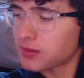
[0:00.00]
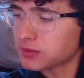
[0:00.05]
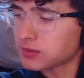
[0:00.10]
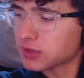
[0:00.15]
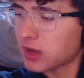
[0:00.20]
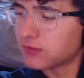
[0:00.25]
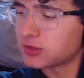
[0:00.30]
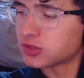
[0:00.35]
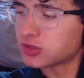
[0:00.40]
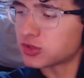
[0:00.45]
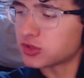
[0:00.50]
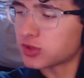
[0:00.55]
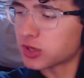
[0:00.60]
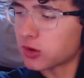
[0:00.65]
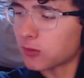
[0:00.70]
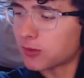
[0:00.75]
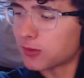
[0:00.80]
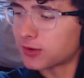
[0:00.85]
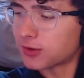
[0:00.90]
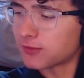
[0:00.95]
Tubby's in the
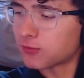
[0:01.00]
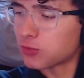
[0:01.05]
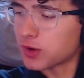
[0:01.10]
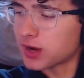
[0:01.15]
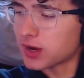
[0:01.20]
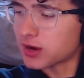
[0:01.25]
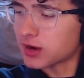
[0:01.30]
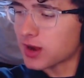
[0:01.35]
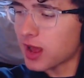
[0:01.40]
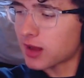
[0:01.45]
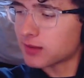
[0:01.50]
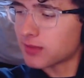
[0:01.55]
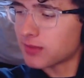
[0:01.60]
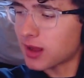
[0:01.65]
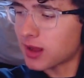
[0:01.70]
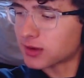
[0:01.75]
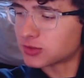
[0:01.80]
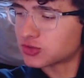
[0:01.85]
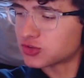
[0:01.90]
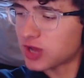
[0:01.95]
corner, freaking out
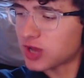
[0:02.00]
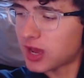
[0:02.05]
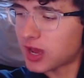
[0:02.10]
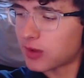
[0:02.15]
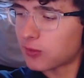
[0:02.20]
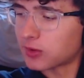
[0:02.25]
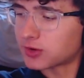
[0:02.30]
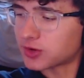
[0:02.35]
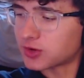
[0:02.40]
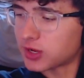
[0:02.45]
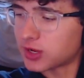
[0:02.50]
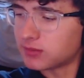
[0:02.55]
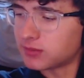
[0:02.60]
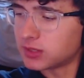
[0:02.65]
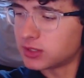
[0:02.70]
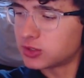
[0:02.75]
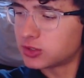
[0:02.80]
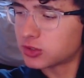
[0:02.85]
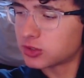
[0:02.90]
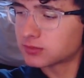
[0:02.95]
about his stat one ten
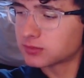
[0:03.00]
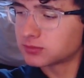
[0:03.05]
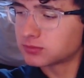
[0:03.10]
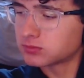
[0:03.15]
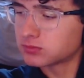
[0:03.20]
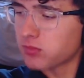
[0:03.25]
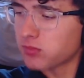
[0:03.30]
midterm.